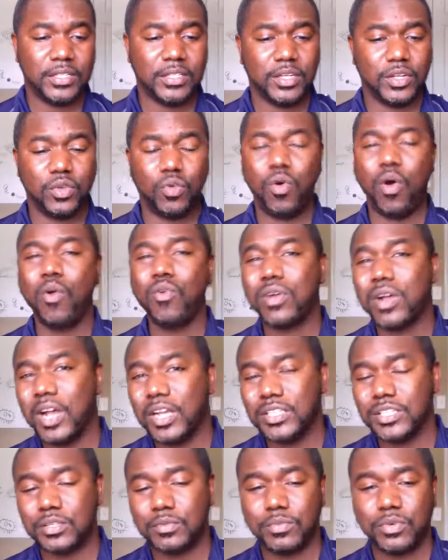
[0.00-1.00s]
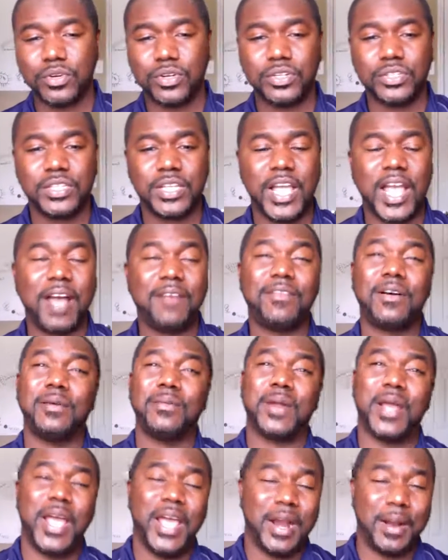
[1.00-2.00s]
quote customers, have
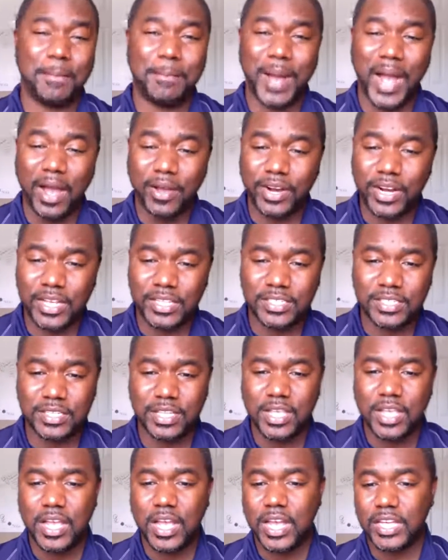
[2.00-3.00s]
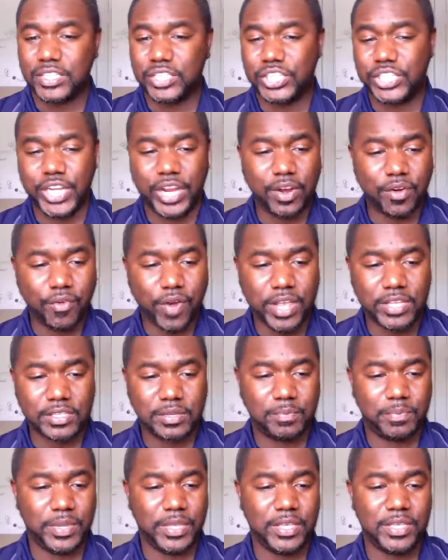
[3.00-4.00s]
an about us, share
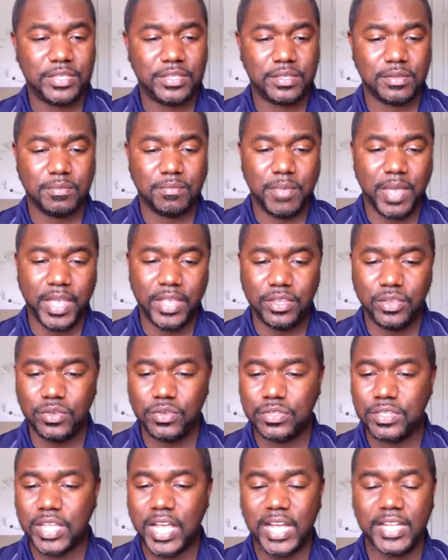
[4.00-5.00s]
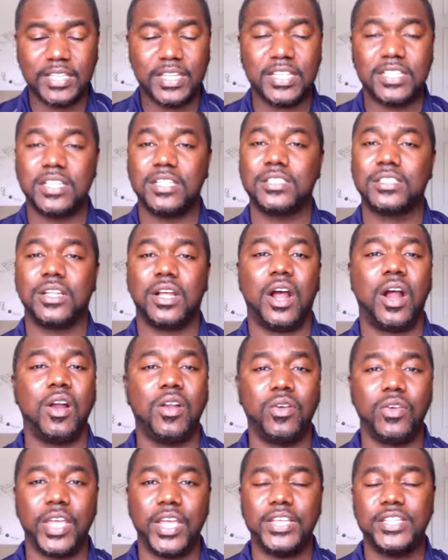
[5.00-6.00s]
recipes, menus, contact us, our
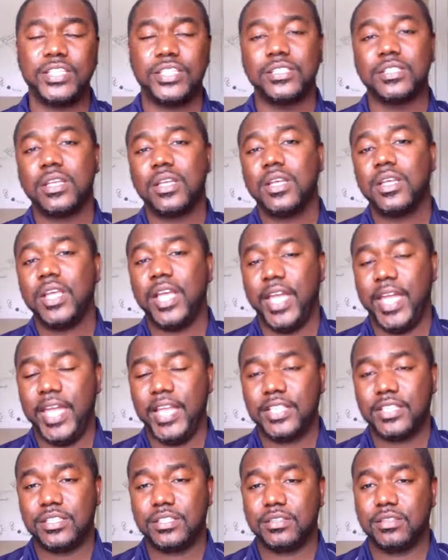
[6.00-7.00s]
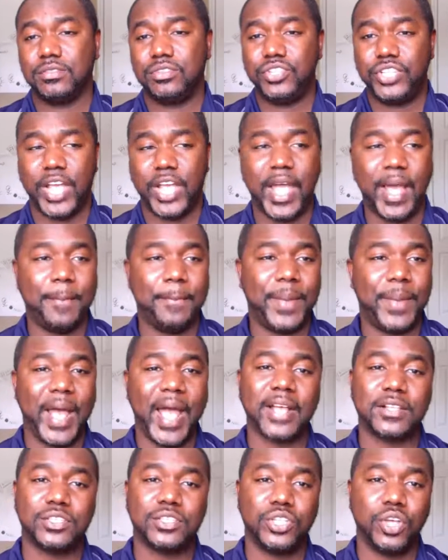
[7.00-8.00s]
locations. It's
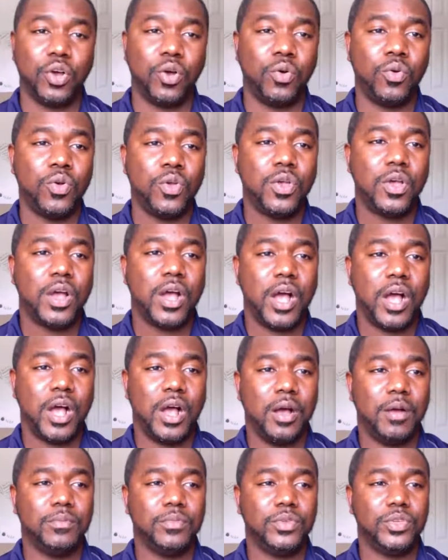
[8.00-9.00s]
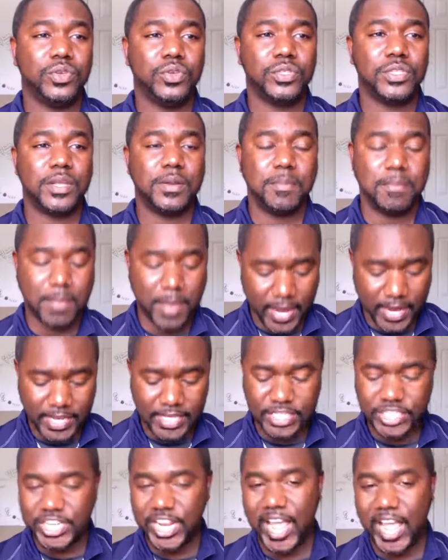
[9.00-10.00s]
jam-packed. So using
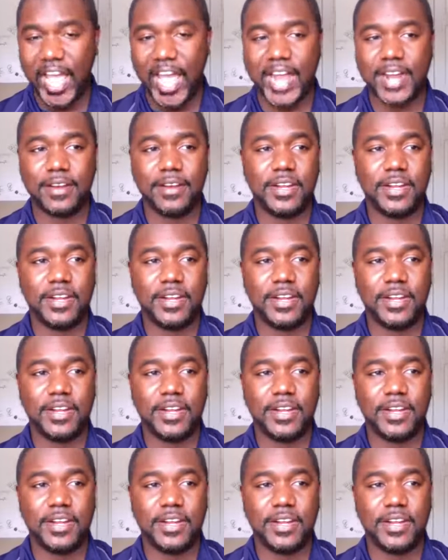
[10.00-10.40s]
ManyChat